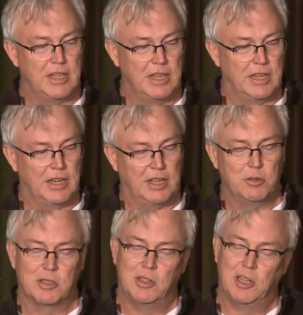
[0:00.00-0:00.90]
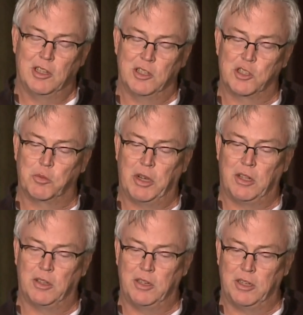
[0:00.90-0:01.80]
And I was digging the
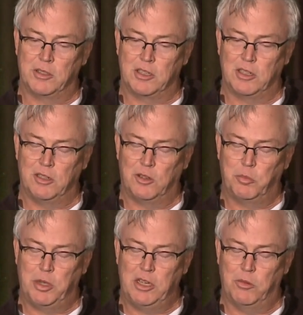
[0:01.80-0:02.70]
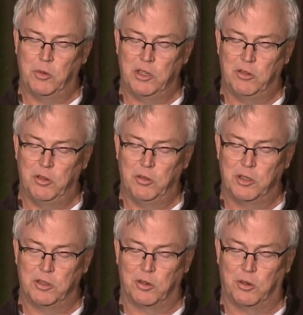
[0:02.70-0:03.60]
smell, and Dale said, Pete, when you do
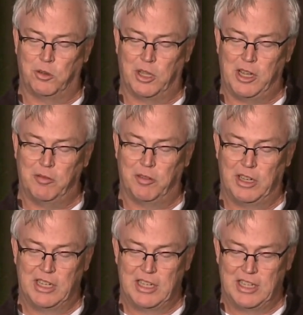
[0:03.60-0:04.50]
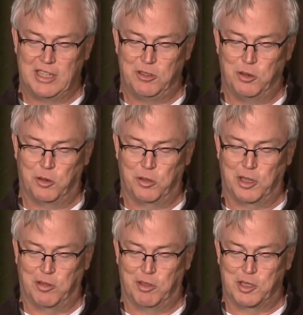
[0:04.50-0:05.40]
this your whole life, you don't
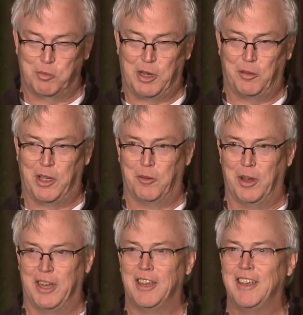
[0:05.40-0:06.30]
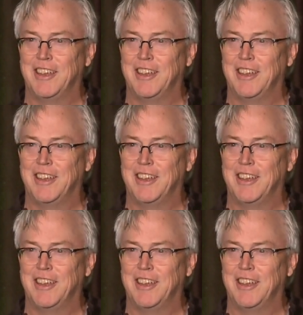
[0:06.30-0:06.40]
think of the smell that way.